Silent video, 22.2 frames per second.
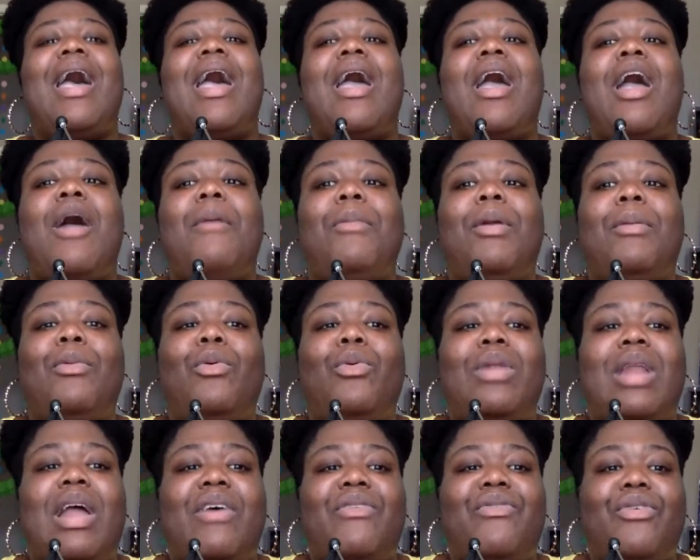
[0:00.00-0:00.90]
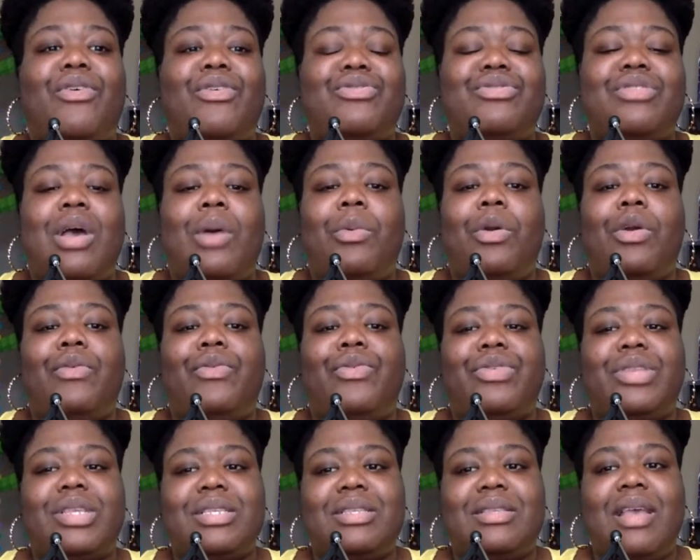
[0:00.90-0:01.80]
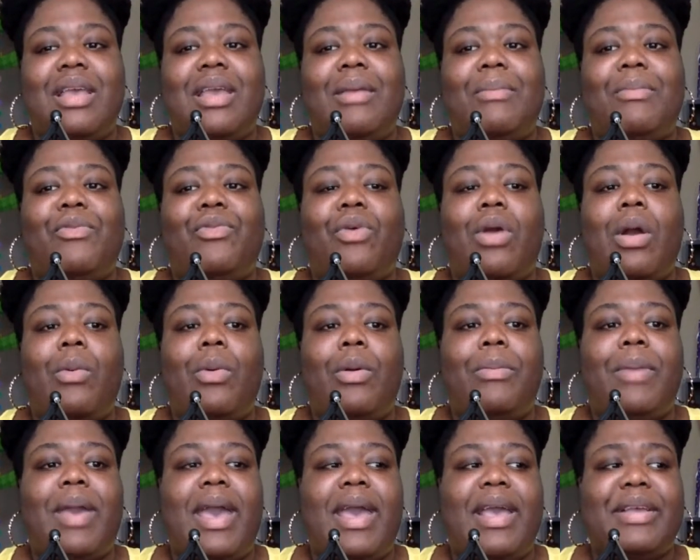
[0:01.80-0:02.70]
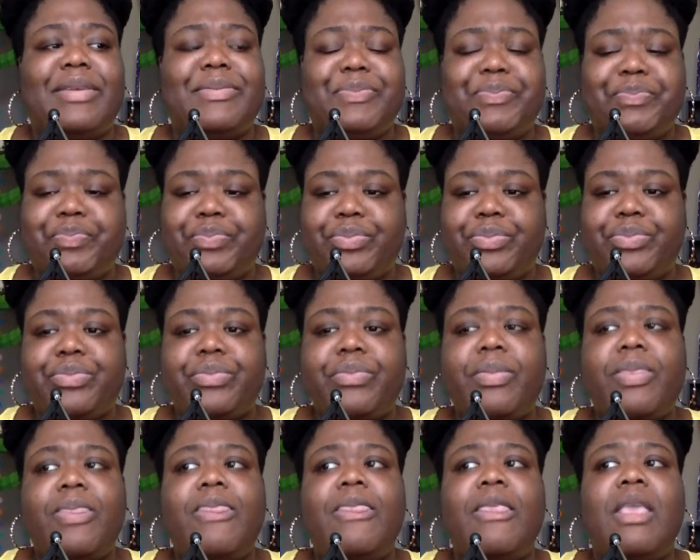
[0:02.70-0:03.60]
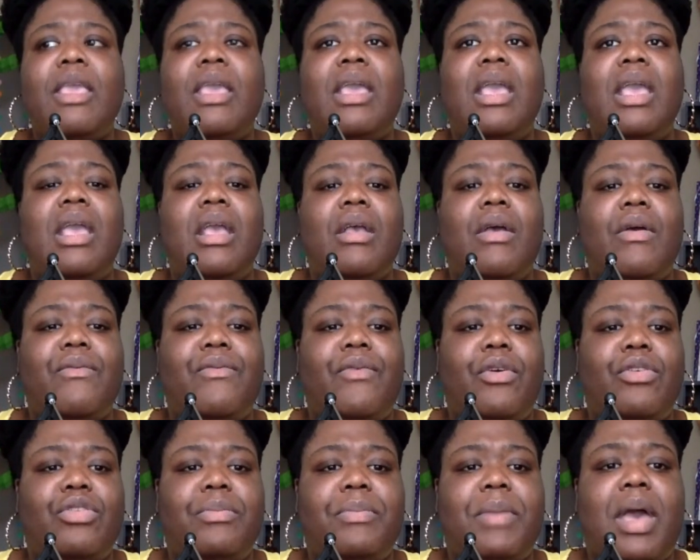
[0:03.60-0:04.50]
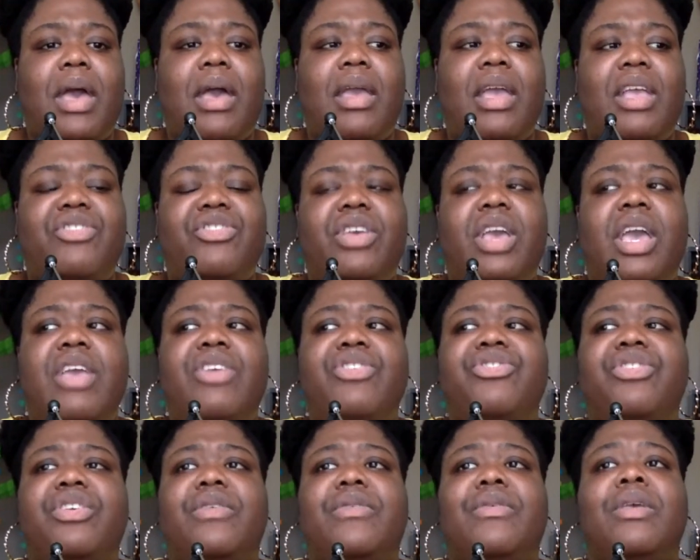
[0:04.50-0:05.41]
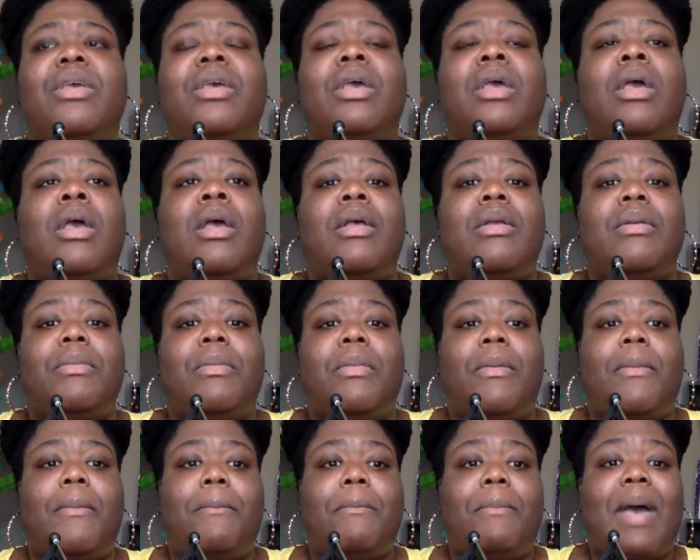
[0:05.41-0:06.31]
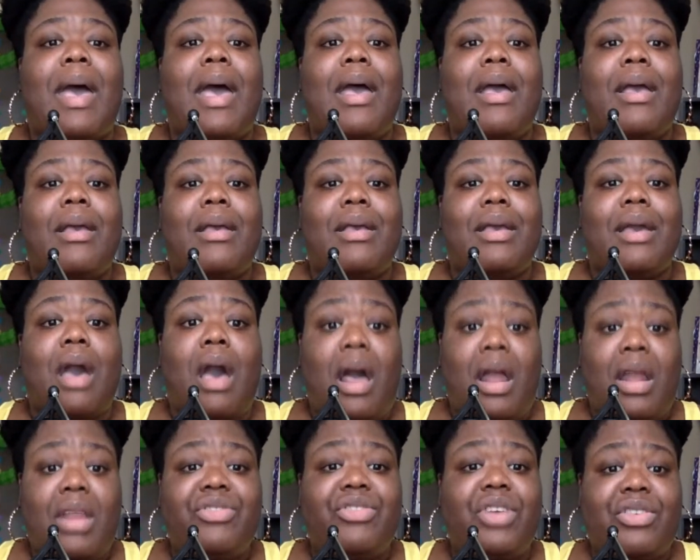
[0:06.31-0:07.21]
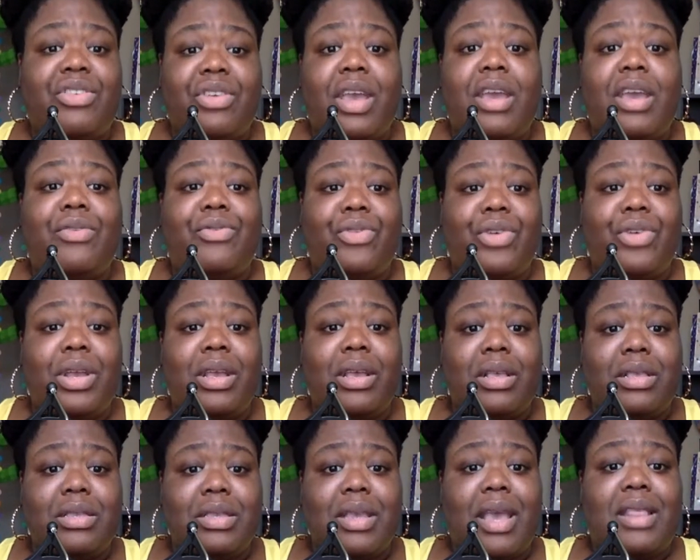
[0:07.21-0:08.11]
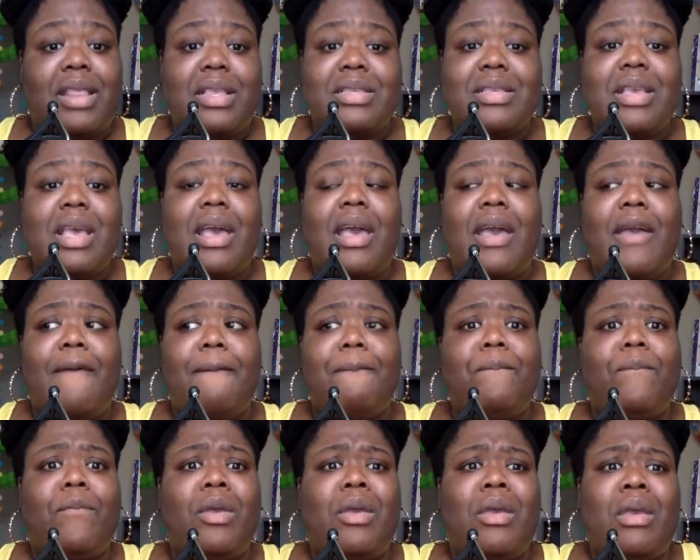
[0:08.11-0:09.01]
I remember when I first started working for the state, before I went back and further my education, my college educated friends at the time